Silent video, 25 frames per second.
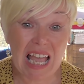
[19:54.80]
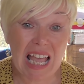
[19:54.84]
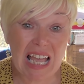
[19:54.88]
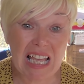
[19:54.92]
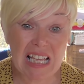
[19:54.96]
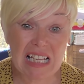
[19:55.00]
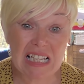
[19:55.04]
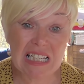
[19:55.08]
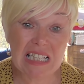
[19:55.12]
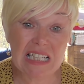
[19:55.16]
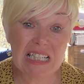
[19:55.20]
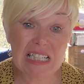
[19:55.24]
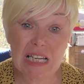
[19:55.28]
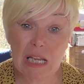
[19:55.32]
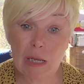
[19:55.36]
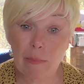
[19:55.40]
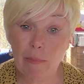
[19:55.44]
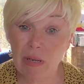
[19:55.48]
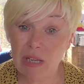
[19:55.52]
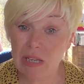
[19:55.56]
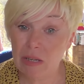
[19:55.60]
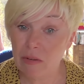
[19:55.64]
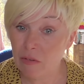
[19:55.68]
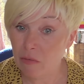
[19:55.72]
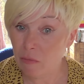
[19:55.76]
and
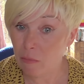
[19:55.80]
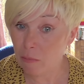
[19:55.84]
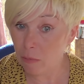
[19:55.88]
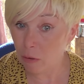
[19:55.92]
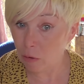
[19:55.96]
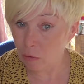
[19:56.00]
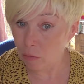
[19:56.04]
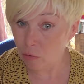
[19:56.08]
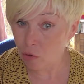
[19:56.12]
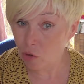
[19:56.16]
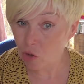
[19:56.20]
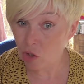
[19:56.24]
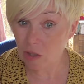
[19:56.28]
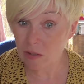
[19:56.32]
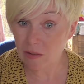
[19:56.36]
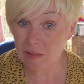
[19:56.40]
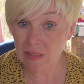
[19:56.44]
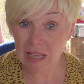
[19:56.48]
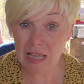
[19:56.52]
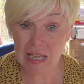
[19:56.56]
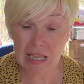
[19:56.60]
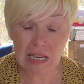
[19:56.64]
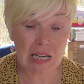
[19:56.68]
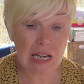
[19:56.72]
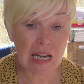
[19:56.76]
a bit of mooch,
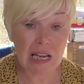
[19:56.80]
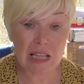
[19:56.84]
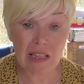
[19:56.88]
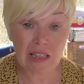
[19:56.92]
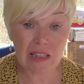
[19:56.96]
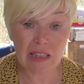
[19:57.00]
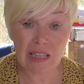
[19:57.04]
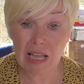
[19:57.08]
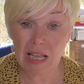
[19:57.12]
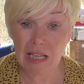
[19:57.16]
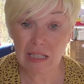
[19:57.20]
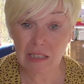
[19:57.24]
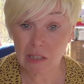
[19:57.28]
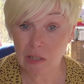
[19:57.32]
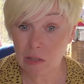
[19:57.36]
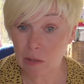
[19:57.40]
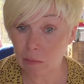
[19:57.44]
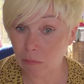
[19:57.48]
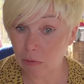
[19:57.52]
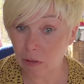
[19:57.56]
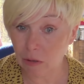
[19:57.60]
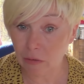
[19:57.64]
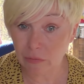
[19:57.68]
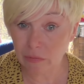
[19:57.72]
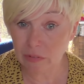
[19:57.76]
then they had
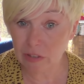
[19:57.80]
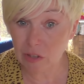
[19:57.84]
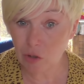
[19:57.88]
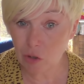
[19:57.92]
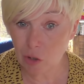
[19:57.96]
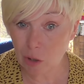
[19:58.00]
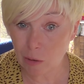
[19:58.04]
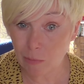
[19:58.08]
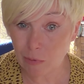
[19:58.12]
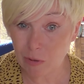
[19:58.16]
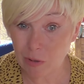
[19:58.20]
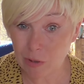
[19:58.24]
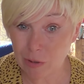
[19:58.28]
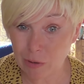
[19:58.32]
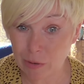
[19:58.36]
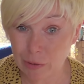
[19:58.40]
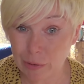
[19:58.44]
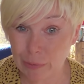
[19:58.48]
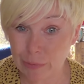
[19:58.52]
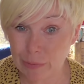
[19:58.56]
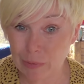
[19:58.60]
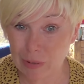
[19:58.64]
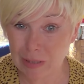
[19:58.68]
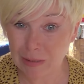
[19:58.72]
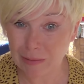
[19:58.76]
some lovely shops to
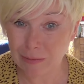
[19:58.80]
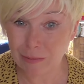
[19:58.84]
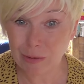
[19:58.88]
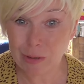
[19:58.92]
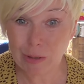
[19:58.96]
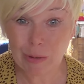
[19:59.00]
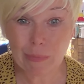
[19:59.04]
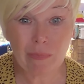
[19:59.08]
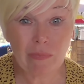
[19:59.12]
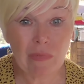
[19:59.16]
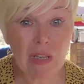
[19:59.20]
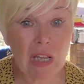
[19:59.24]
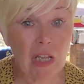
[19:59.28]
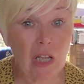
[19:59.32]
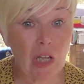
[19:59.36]
look around.